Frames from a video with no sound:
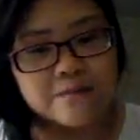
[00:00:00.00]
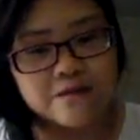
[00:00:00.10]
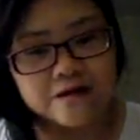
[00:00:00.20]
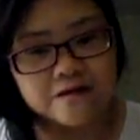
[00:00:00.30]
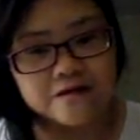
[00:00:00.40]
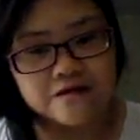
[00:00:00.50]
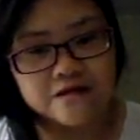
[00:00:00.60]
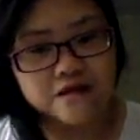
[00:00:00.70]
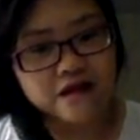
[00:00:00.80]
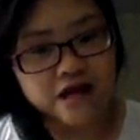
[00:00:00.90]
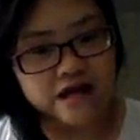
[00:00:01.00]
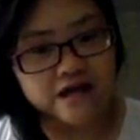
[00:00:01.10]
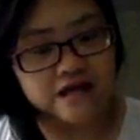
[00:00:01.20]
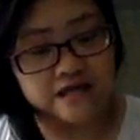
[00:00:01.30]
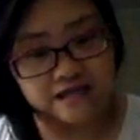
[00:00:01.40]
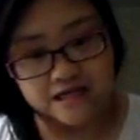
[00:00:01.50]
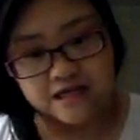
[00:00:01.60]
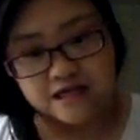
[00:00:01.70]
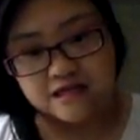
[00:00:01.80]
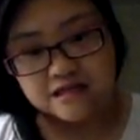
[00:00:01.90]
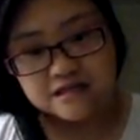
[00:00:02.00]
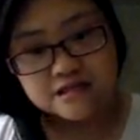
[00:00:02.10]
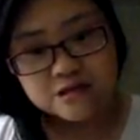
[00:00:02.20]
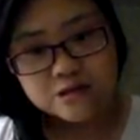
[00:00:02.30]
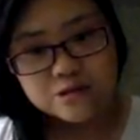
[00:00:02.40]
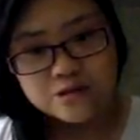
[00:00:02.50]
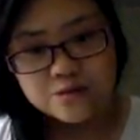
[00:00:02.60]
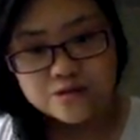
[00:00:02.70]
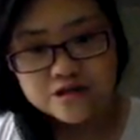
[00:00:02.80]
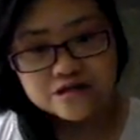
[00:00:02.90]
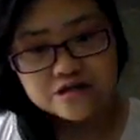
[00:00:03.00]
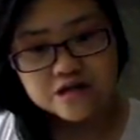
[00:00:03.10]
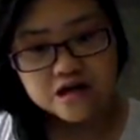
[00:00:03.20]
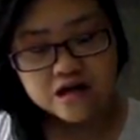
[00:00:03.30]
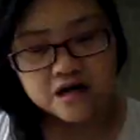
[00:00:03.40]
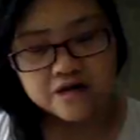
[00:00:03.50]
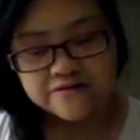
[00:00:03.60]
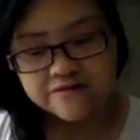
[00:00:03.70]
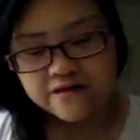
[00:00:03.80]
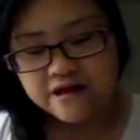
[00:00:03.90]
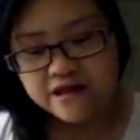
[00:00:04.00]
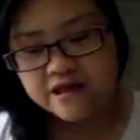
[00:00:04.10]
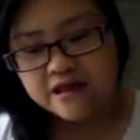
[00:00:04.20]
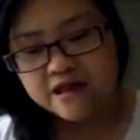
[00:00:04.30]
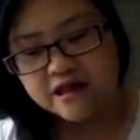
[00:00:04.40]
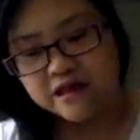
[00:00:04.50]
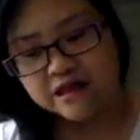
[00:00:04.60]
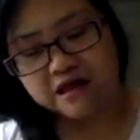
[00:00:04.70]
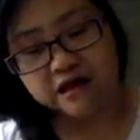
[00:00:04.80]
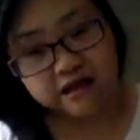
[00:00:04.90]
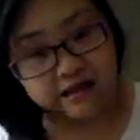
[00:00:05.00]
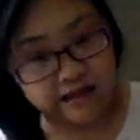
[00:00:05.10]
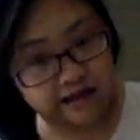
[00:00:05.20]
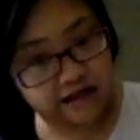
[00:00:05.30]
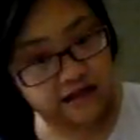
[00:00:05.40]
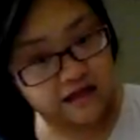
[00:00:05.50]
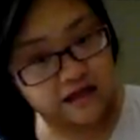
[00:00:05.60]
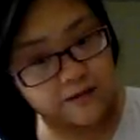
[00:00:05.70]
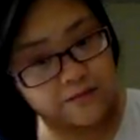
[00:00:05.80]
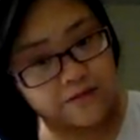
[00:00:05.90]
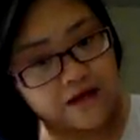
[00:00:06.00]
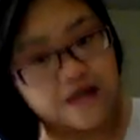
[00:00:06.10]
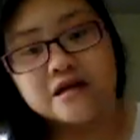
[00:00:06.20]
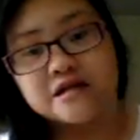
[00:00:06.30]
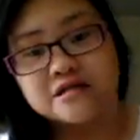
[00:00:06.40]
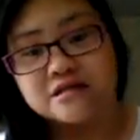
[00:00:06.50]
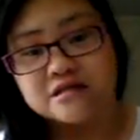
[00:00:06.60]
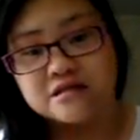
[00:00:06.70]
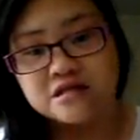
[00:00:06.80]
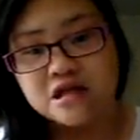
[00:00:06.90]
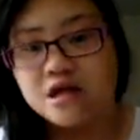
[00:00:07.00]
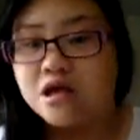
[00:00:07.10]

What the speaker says: but then he didn't, so he wandered off. And luckily, my cousin,